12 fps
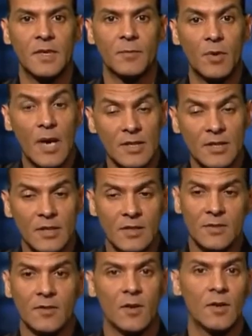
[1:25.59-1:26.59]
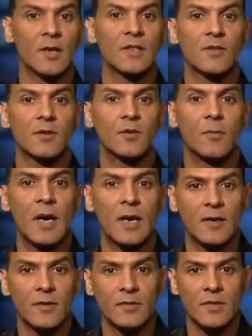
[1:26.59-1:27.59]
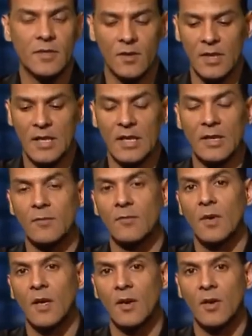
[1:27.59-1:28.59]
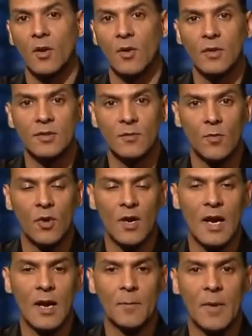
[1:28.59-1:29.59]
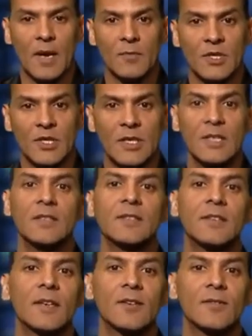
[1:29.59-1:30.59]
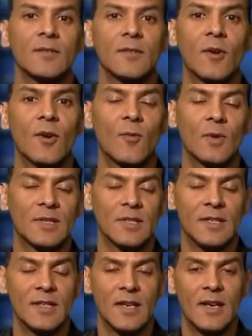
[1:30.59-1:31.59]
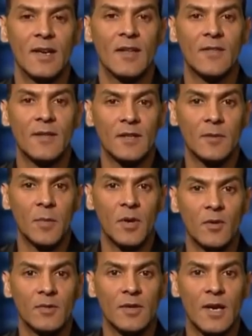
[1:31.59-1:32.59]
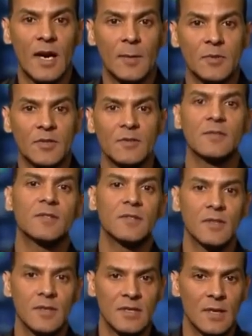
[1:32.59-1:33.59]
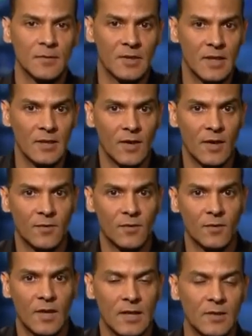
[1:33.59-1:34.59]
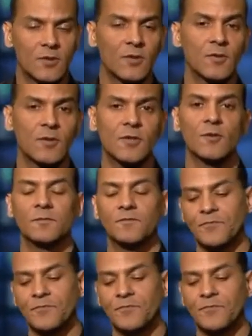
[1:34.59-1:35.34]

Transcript: projects on external monitors. So again, going to more compact machines and going with the Thunderbolt options, is something that you have to get introduced to.